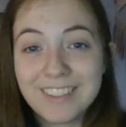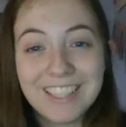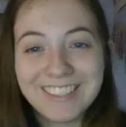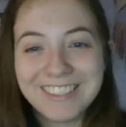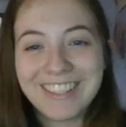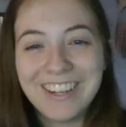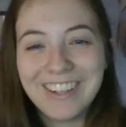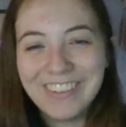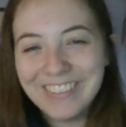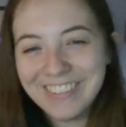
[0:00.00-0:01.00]
Let's
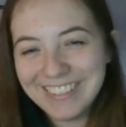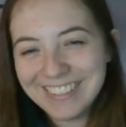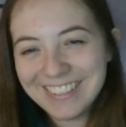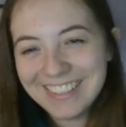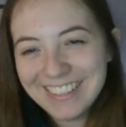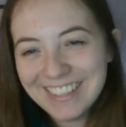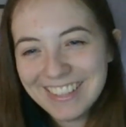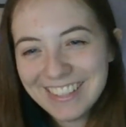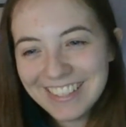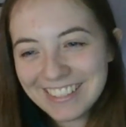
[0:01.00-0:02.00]
go.
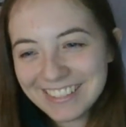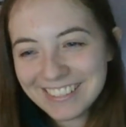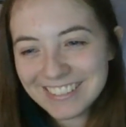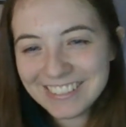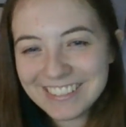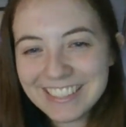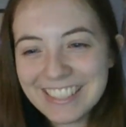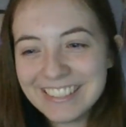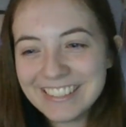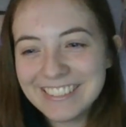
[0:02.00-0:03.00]
Oh,
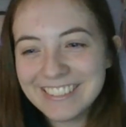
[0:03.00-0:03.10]
see ya.